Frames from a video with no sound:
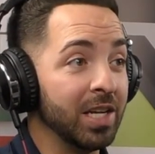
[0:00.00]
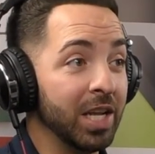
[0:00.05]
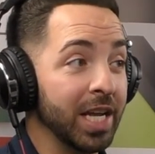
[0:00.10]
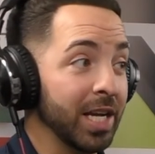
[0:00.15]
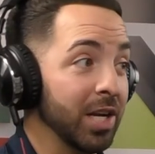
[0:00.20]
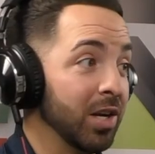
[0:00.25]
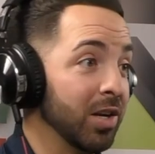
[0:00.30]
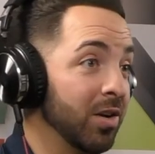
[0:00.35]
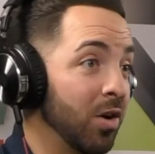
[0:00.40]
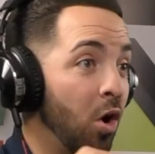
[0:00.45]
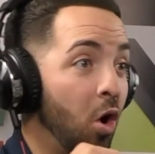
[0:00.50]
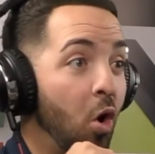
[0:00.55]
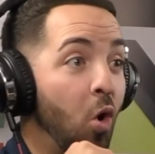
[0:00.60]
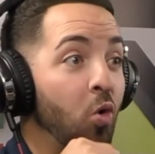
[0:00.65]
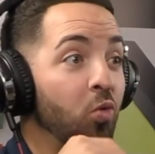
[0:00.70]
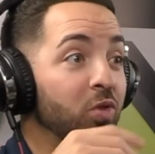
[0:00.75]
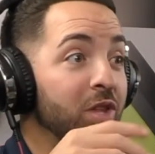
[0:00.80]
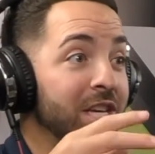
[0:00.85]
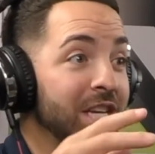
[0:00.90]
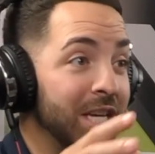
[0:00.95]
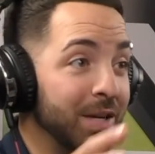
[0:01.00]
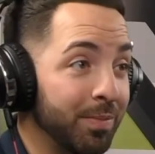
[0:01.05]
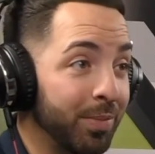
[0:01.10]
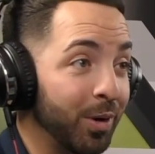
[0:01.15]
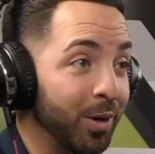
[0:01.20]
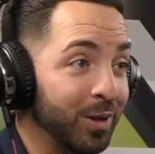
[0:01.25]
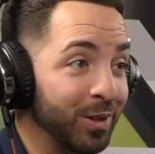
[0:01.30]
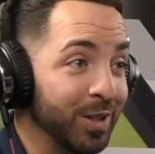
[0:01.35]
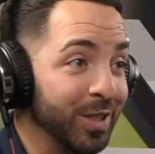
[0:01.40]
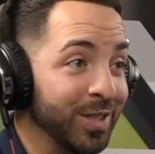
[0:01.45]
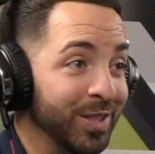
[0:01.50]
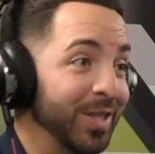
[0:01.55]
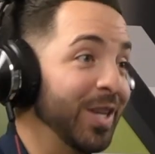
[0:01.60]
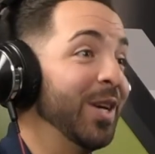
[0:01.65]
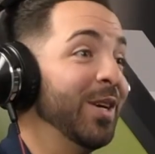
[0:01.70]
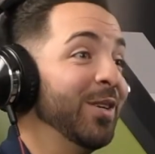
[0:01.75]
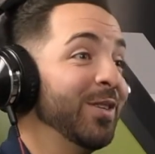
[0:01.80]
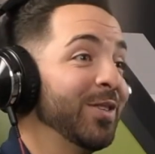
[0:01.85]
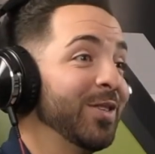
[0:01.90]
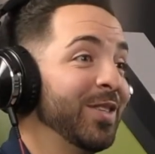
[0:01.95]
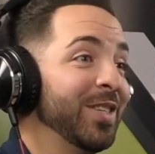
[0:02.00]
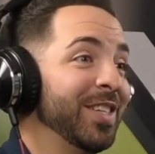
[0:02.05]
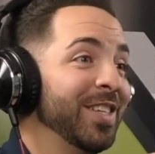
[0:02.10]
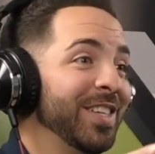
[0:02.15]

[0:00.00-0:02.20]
Like only in-person sales,